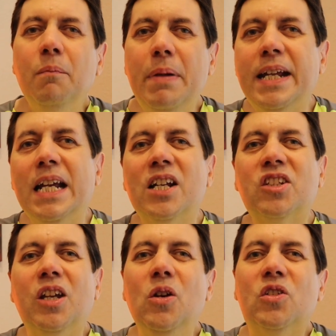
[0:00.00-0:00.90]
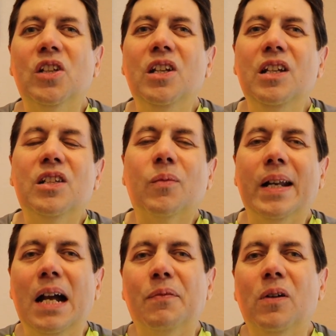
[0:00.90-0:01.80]
Making excuses,
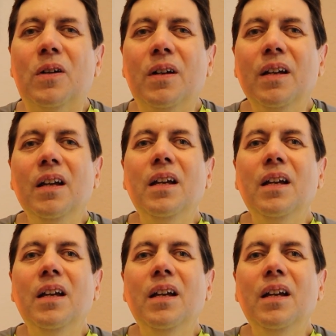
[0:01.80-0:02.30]
whatever.